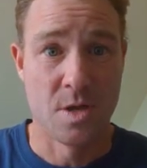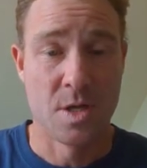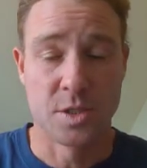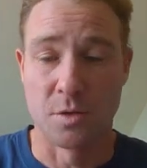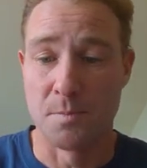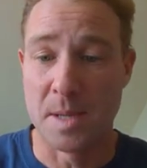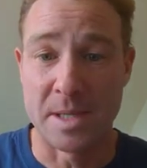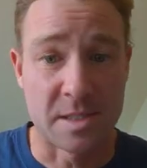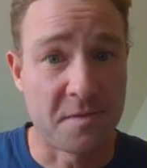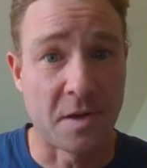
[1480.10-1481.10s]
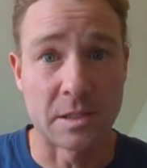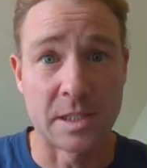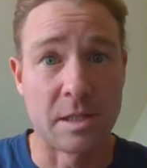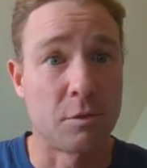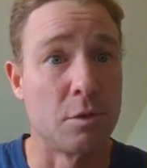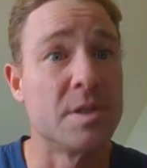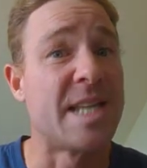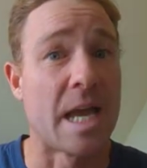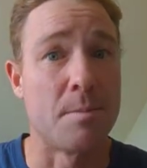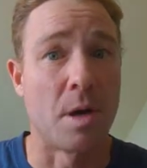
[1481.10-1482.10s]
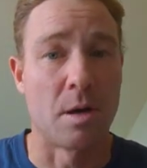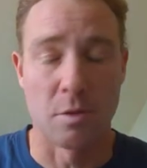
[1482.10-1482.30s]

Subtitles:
So maybe it's funneling through a sandbar,